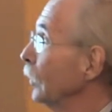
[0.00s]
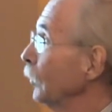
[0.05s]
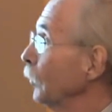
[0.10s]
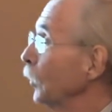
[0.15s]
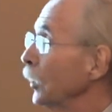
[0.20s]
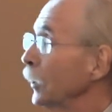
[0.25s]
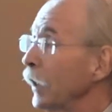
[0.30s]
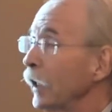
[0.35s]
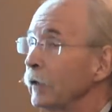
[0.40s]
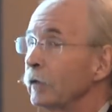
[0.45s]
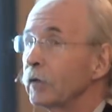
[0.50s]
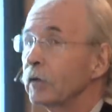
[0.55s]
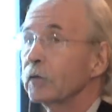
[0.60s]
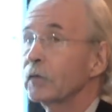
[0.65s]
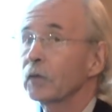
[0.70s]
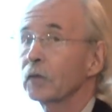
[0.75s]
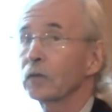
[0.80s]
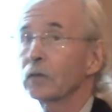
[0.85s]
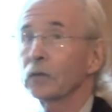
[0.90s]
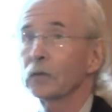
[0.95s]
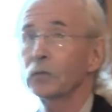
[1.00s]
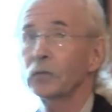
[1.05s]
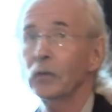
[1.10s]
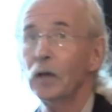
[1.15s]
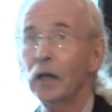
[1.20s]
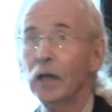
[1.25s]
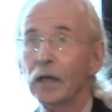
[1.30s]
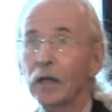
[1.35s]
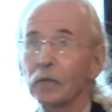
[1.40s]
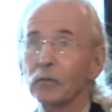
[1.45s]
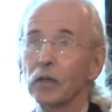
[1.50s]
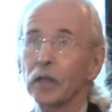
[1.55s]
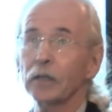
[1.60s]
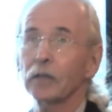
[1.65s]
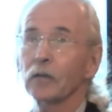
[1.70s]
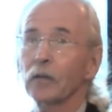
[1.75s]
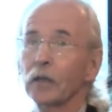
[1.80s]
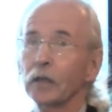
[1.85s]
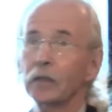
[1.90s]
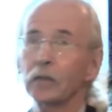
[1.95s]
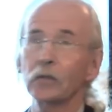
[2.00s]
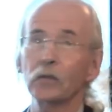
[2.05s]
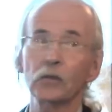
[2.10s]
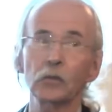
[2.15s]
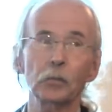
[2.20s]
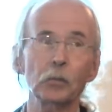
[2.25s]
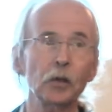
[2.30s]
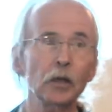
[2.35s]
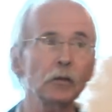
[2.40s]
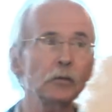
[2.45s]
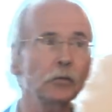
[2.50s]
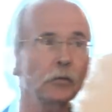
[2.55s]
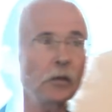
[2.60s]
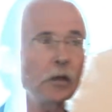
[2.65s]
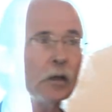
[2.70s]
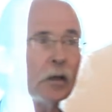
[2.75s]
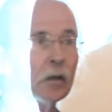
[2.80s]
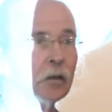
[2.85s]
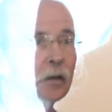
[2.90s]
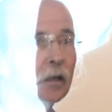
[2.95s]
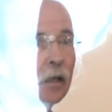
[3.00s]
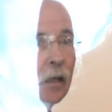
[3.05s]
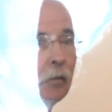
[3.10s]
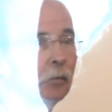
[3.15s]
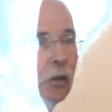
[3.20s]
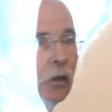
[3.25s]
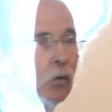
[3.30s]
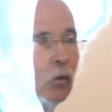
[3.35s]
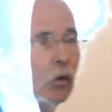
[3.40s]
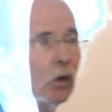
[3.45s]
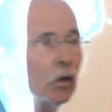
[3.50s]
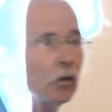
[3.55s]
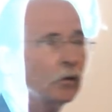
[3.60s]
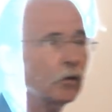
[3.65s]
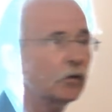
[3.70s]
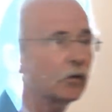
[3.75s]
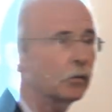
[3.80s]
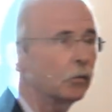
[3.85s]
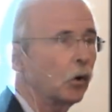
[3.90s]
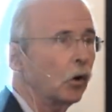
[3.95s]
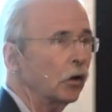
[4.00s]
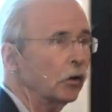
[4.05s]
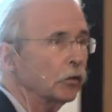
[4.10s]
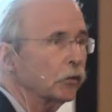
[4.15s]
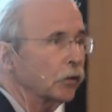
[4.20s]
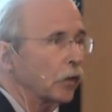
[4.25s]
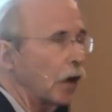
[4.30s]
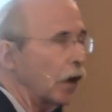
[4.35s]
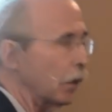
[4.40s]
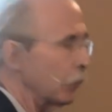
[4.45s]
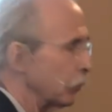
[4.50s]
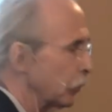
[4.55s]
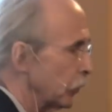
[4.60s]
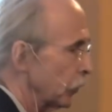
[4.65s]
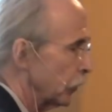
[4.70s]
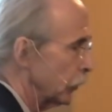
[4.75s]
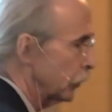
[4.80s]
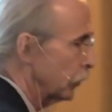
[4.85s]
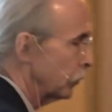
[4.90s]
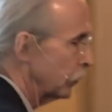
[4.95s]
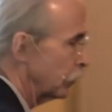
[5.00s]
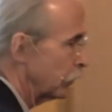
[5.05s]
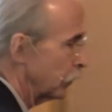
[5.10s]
But in 1865, like in Lincoln Springfield, it had been a world of small shops